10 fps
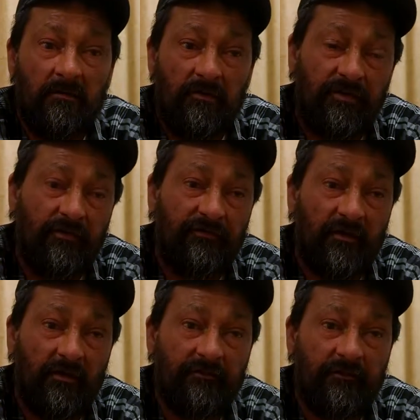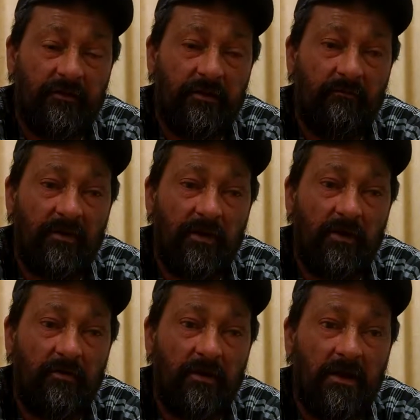with this accident that my
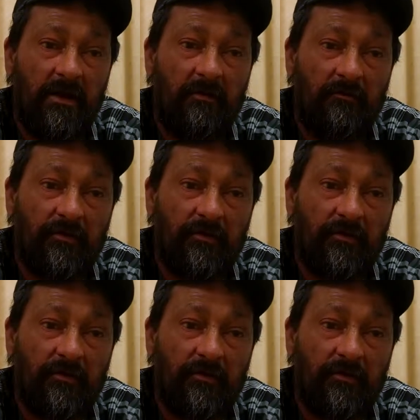daughter had